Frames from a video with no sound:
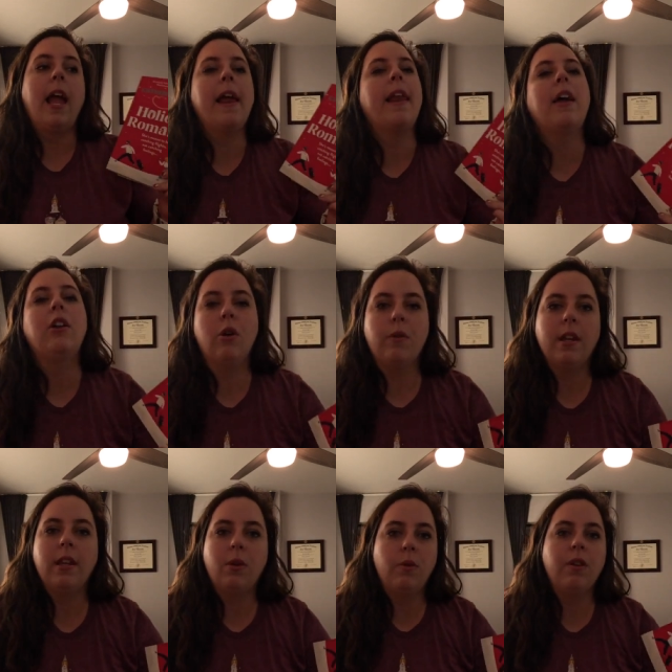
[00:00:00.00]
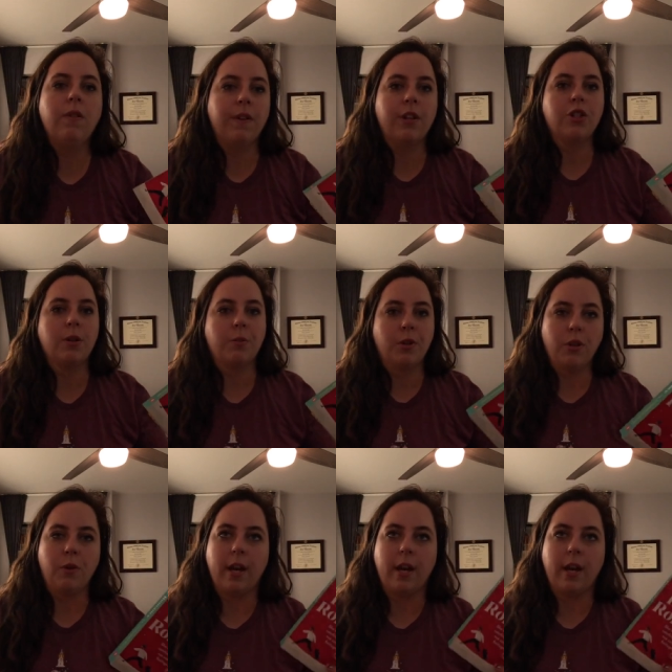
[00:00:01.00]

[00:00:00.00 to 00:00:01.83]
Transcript: And I know that like when you finish a book,